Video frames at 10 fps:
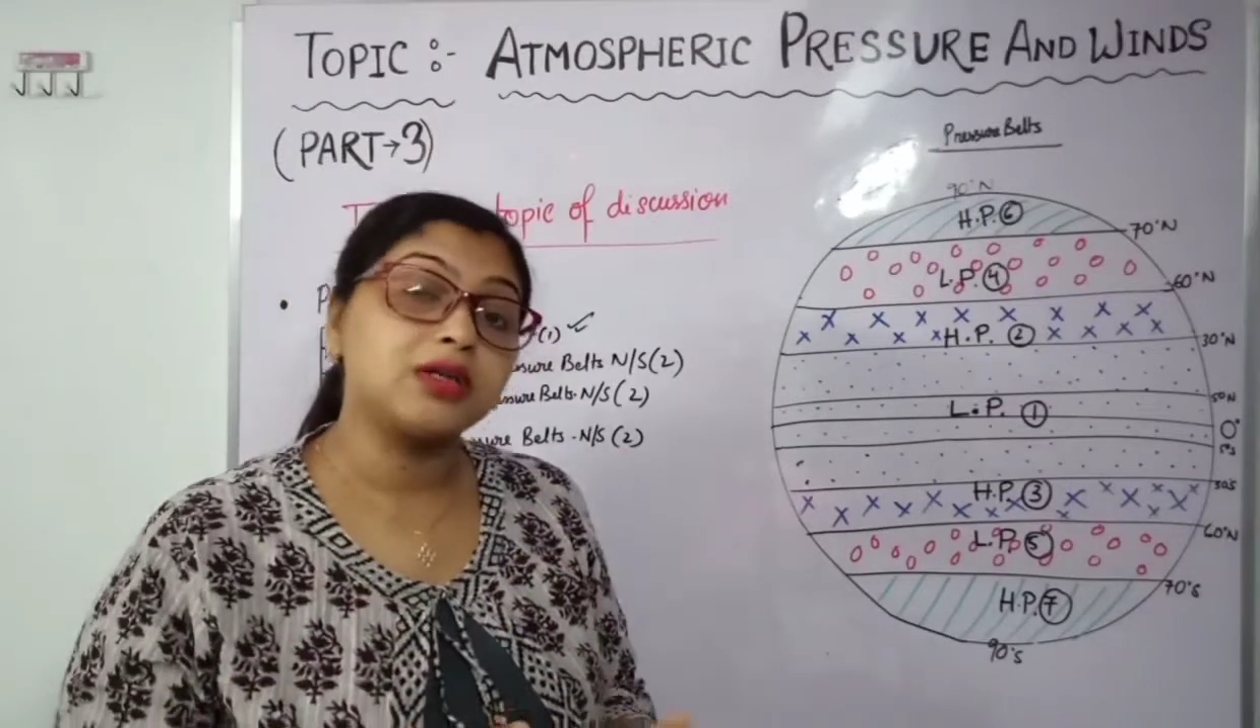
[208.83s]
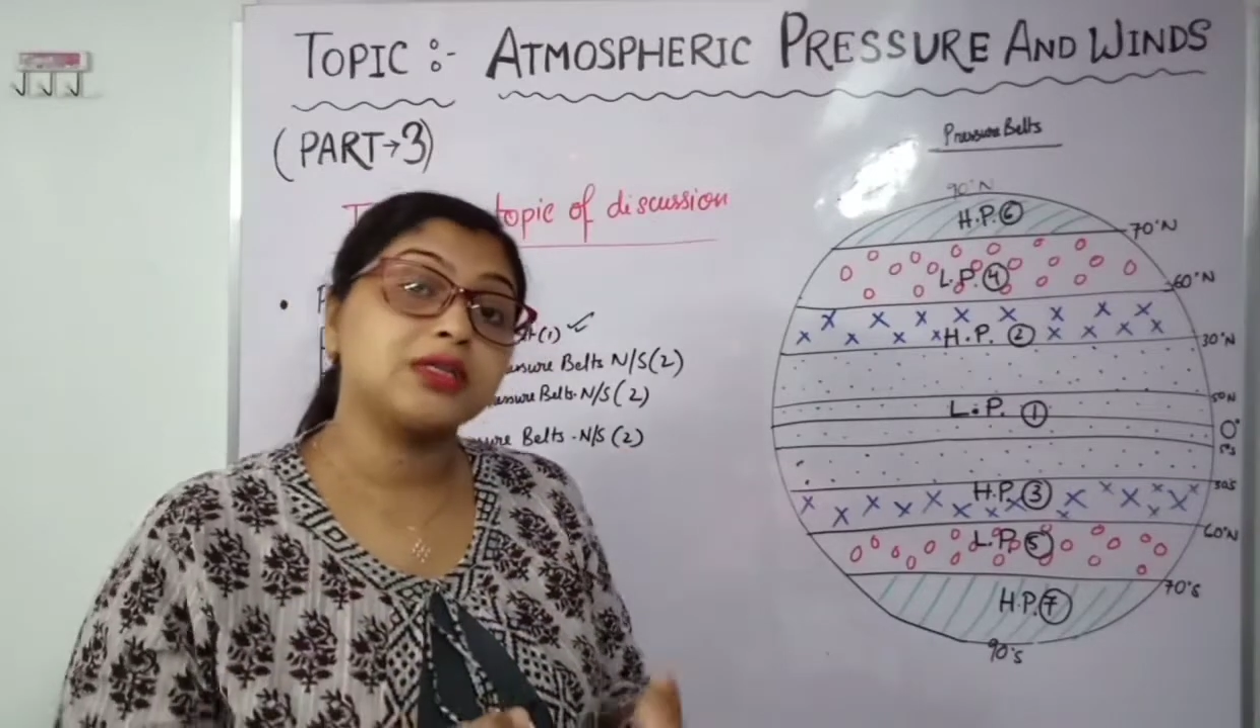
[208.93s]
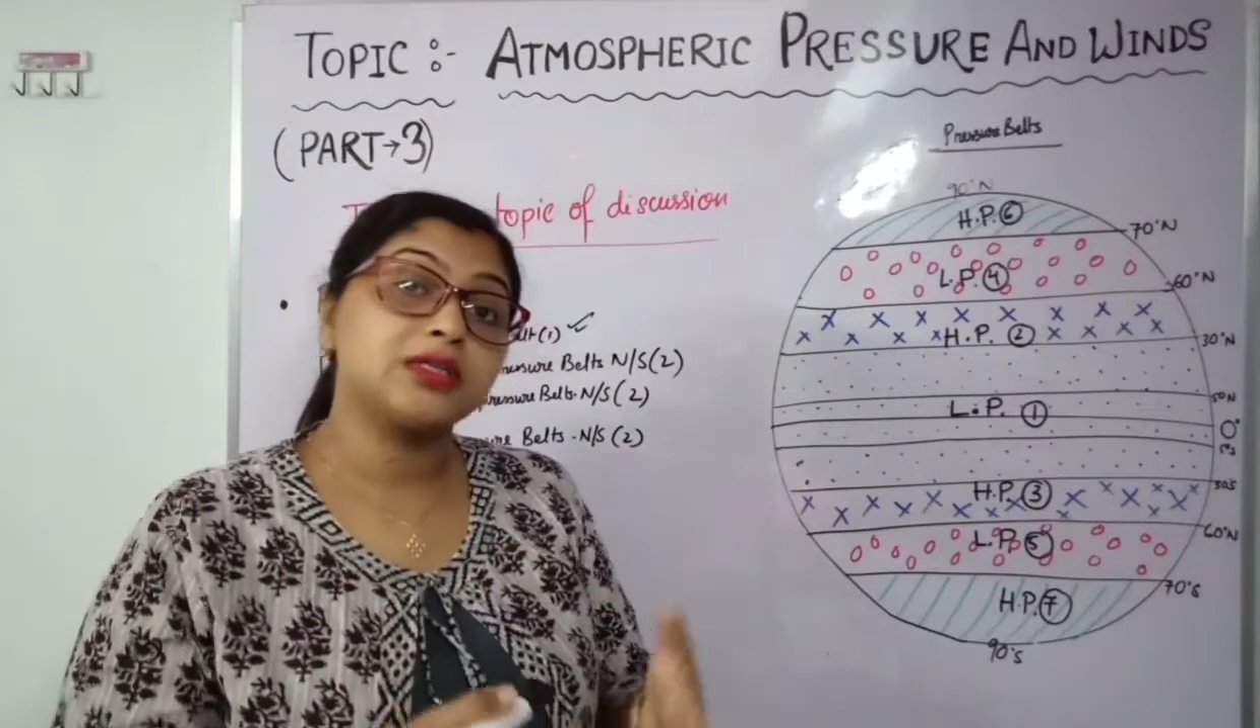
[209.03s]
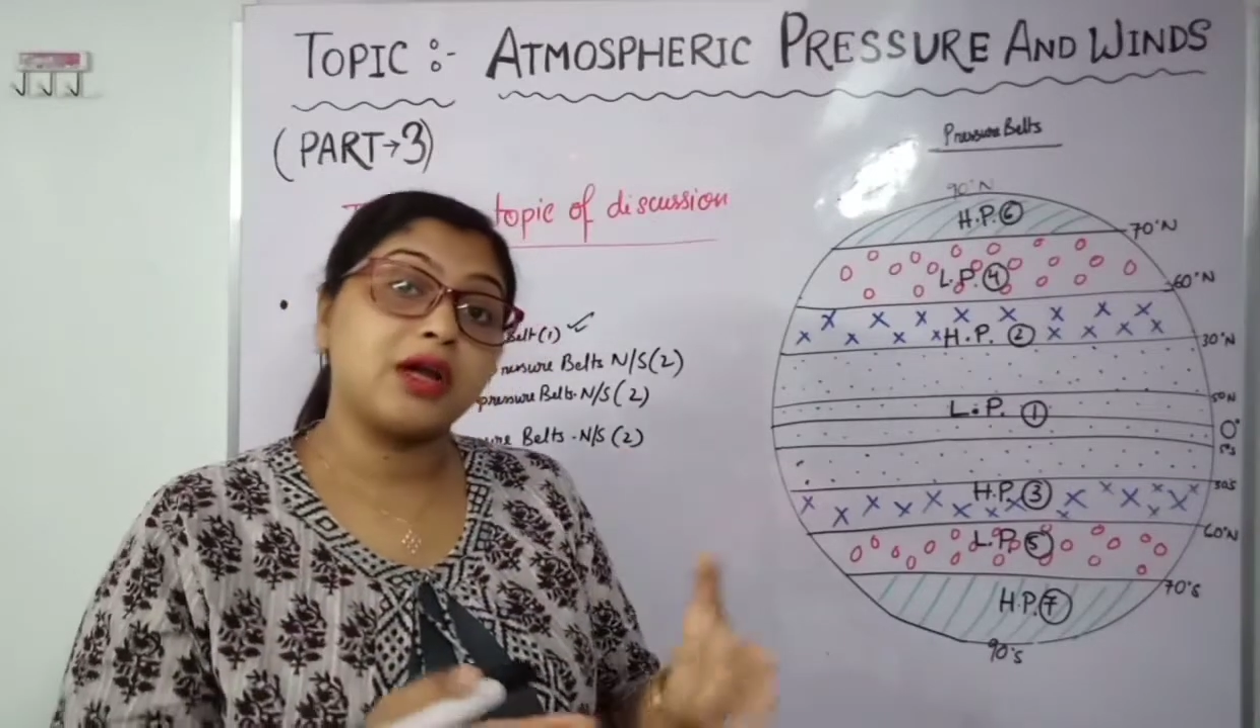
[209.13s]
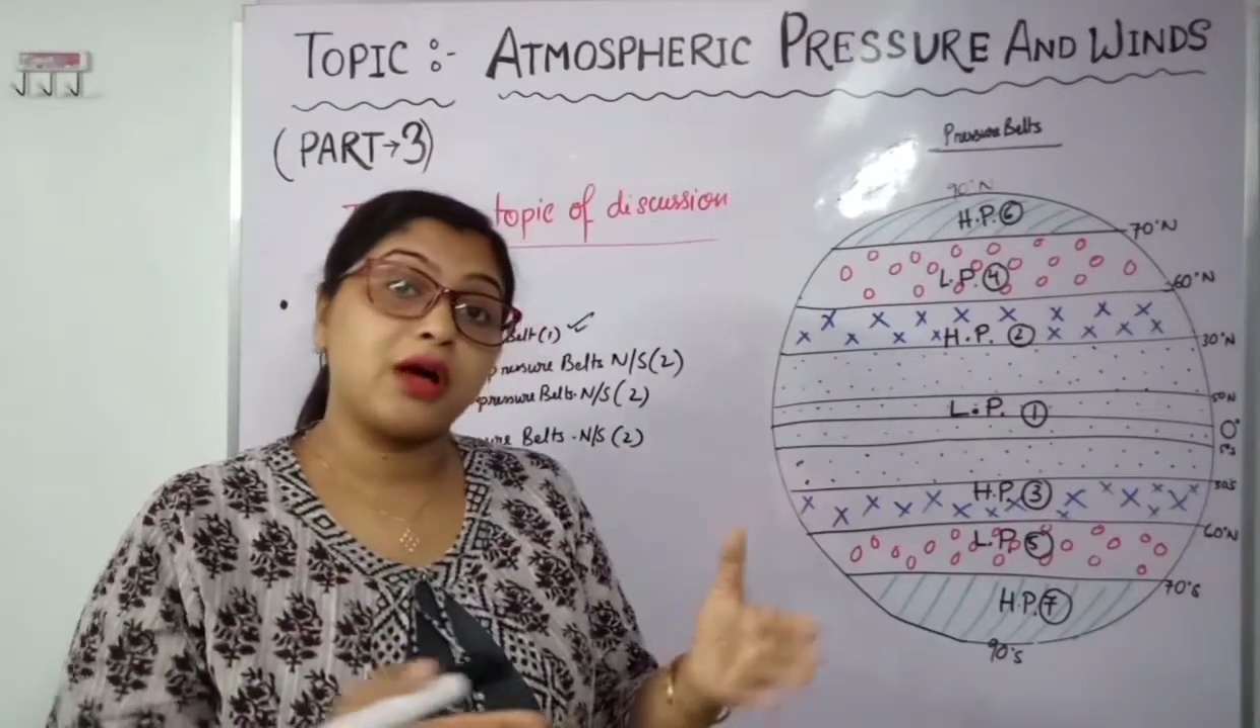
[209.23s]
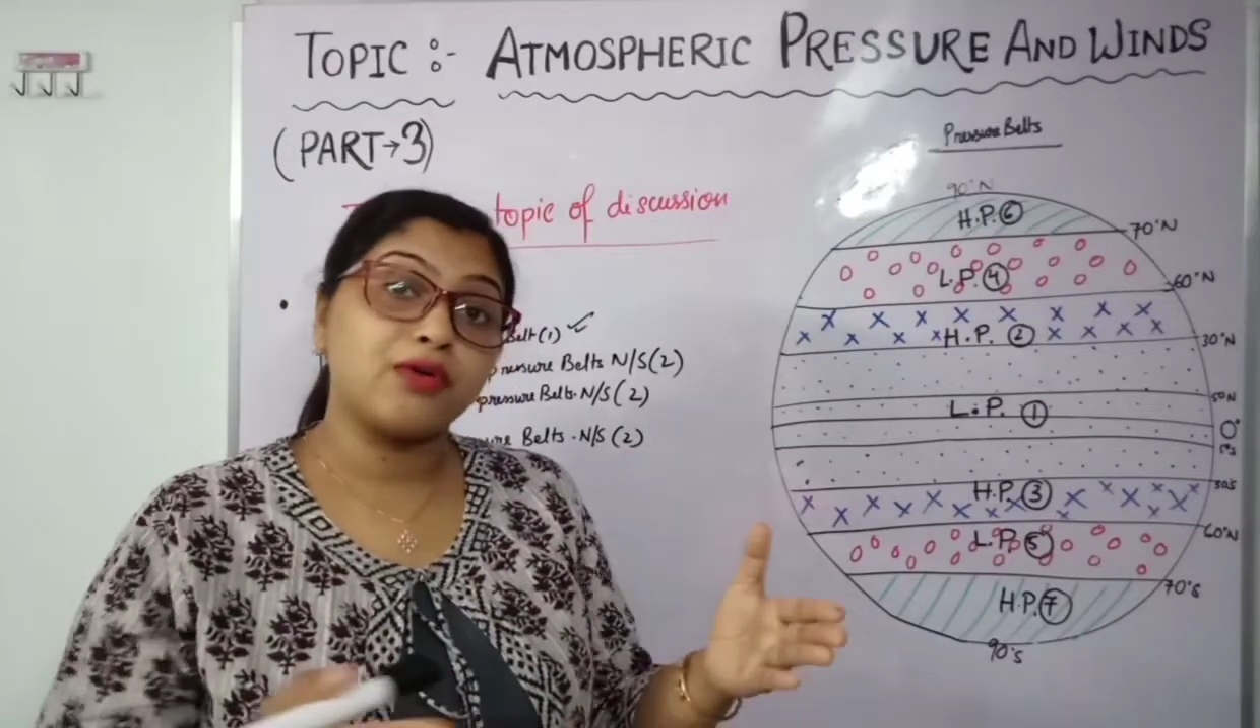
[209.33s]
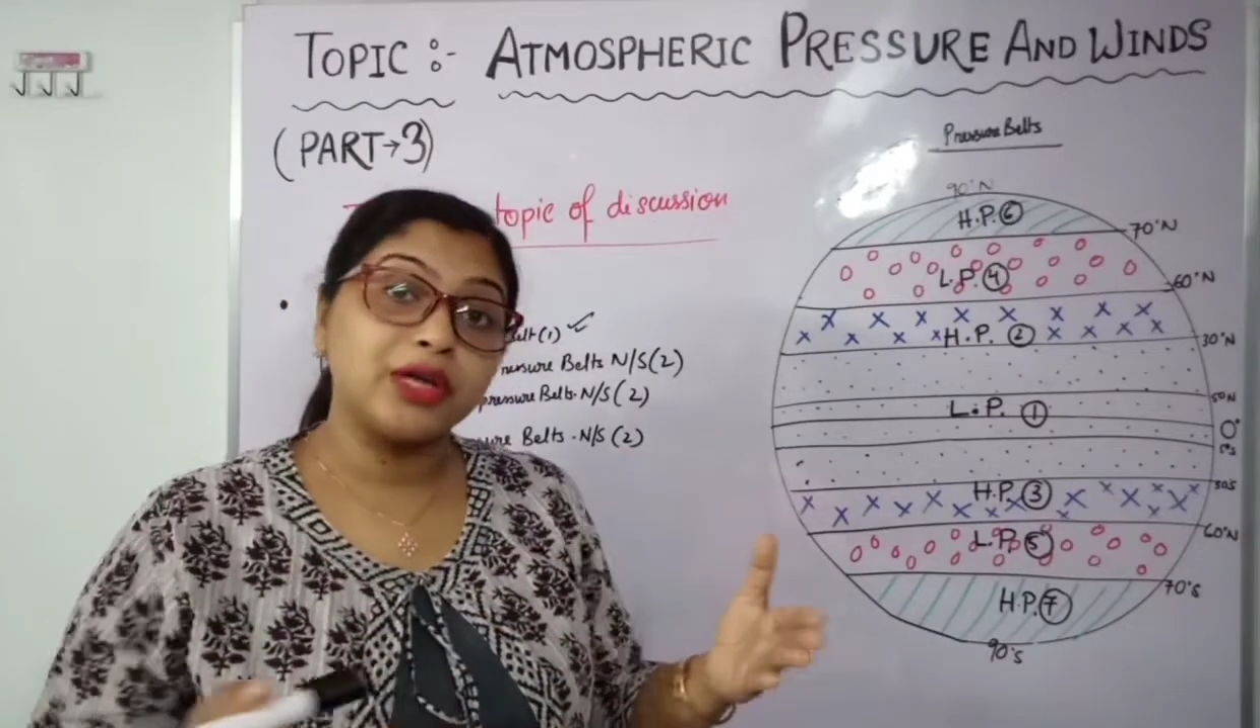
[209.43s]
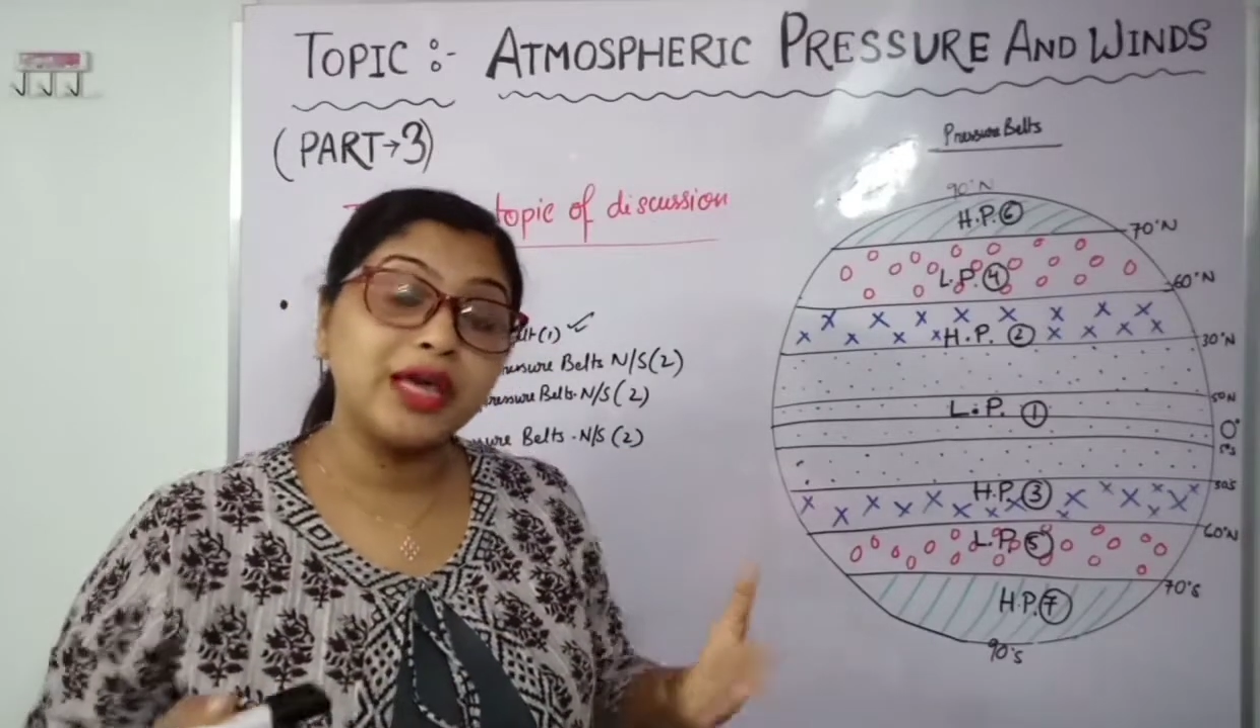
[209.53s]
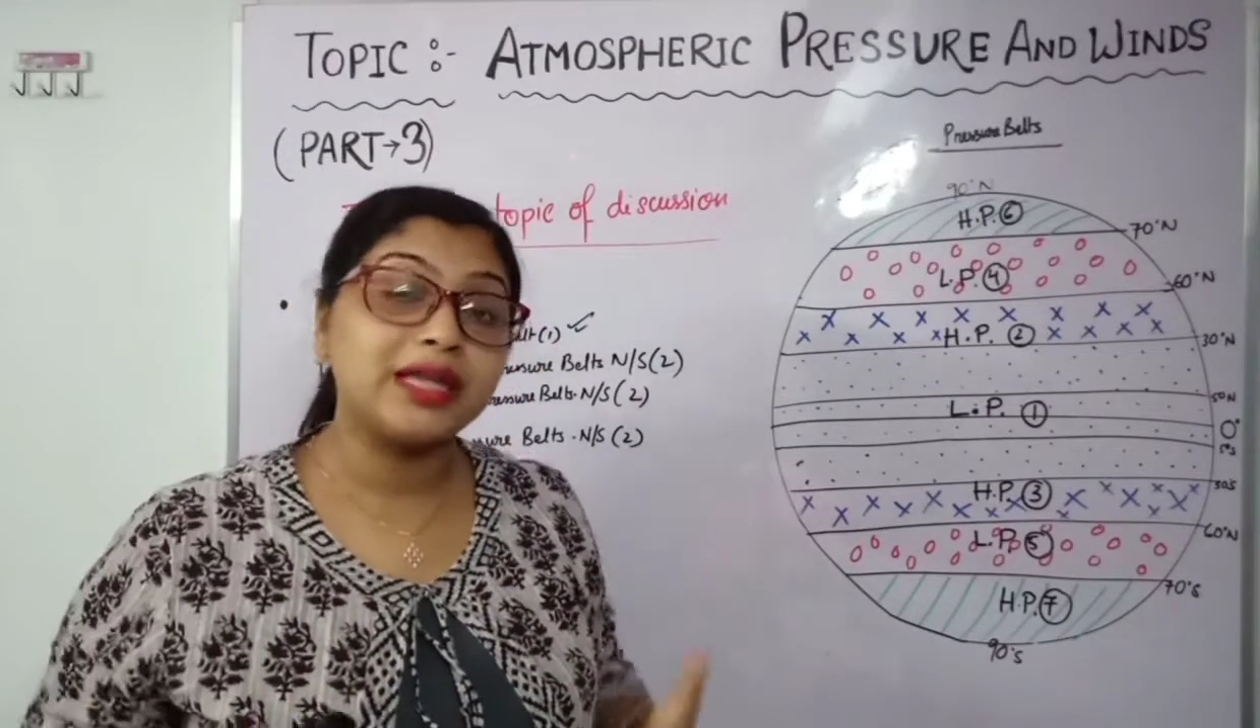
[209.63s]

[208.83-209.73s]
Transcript: the surrounding